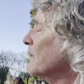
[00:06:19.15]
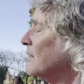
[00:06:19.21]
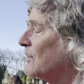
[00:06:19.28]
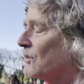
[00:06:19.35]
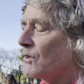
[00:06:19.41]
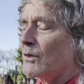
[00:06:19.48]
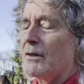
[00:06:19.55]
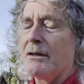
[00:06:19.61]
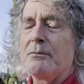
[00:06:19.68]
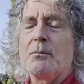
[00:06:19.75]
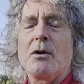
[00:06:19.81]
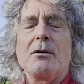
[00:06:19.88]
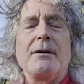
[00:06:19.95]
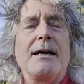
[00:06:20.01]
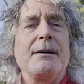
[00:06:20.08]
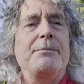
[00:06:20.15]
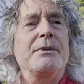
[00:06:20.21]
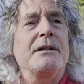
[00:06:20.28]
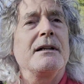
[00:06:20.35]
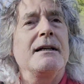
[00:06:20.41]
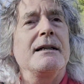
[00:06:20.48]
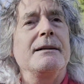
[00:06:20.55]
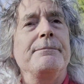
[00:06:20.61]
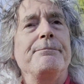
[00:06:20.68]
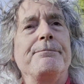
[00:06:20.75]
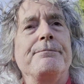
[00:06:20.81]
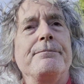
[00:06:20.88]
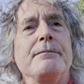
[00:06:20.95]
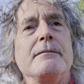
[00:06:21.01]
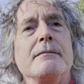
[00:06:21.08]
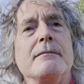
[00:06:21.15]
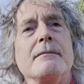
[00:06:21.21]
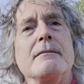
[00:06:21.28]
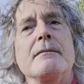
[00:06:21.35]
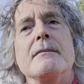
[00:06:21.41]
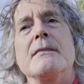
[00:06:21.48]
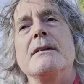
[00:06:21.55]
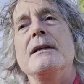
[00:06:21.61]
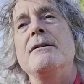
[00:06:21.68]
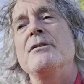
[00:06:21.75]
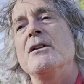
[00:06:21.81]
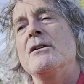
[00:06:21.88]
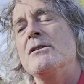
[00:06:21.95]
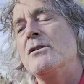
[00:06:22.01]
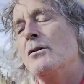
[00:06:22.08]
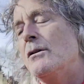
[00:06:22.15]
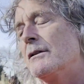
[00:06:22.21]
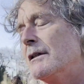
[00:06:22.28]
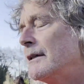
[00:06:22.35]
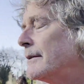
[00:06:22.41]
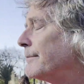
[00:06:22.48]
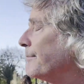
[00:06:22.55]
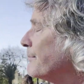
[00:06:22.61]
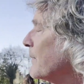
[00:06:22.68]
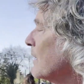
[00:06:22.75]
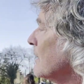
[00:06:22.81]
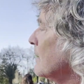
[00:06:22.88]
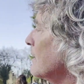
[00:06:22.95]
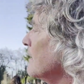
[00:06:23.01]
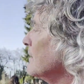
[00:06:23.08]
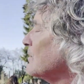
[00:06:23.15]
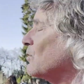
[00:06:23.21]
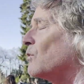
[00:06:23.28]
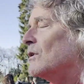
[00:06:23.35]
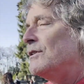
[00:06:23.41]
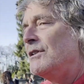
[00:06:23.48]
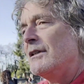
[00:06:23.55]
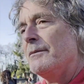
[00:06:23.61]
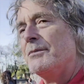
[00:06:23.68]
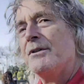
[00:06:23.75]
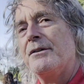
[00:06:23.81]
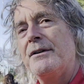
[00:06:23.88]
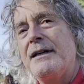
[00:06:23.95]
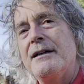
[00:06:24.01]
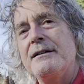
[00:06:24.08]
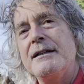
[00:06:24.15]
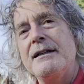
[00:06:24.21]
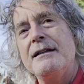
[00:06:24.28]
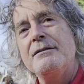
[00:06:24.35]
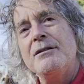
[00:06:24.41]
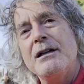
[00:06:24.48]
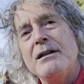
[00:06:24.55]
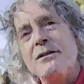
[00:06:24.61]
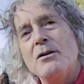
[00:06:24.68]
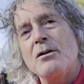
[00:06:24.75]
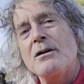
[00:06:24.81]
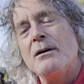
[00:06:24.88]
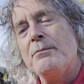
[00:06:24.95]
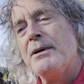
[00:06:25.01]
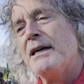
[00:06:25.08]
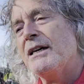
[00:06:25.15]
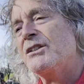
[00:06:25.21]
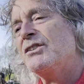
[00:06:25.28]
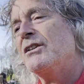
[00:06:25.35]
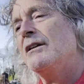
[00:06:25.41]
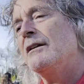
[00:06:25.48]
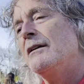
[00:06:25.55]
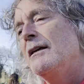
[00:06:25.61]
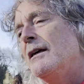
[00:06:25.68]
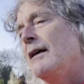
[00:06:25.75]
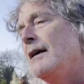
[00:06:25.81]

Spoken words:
that's growing more rapidly, even though it's older, it has wood chips around it and no compaction